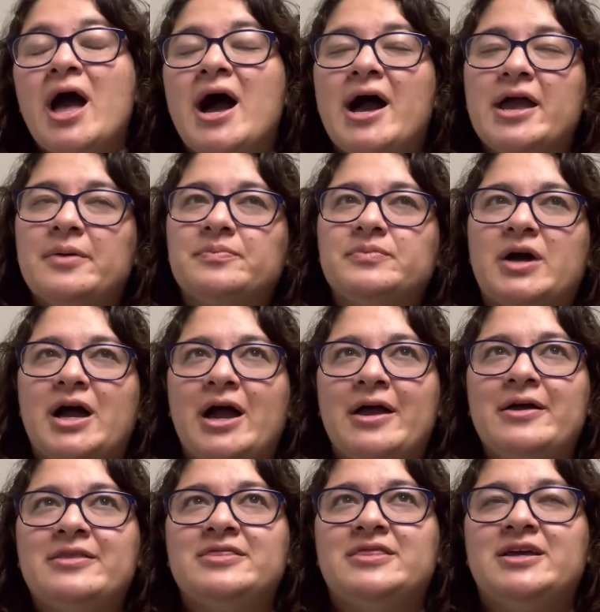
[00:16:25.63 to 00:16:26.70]

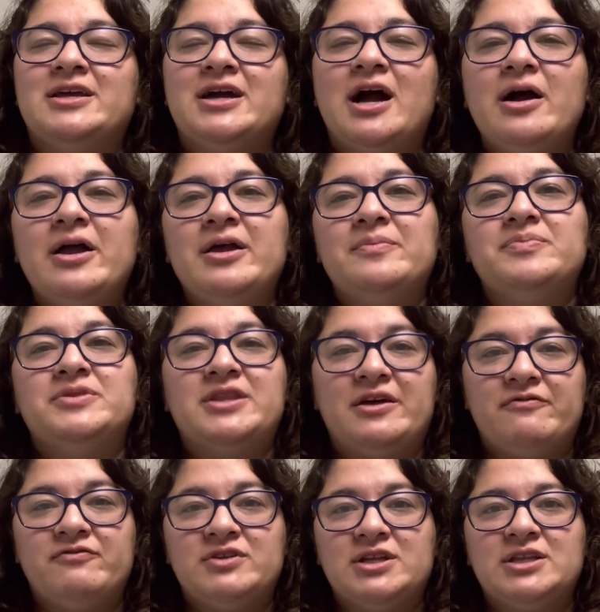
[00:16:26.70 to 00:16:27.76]
I think I am
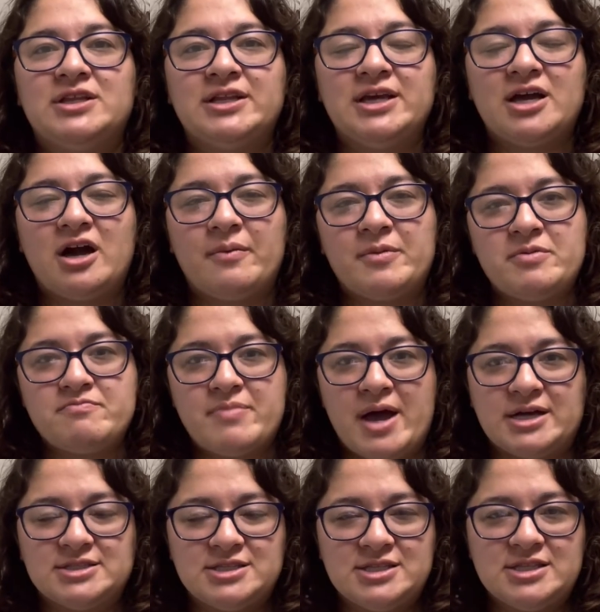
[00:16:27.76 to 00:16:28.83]
definitely coming
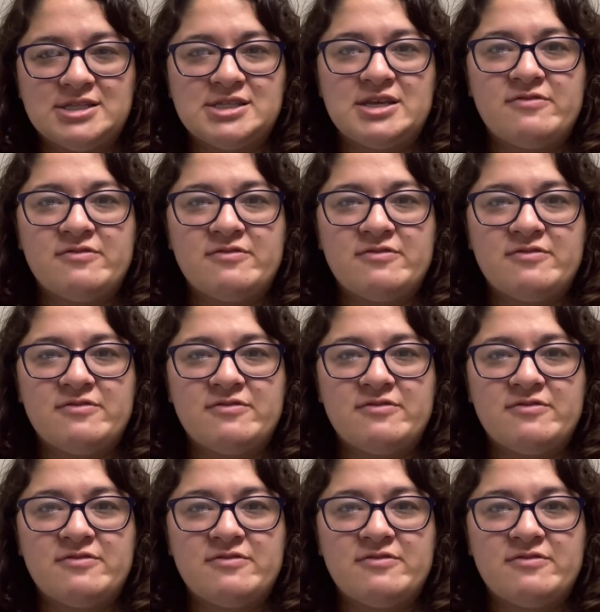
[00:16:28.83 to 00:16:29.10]
back to this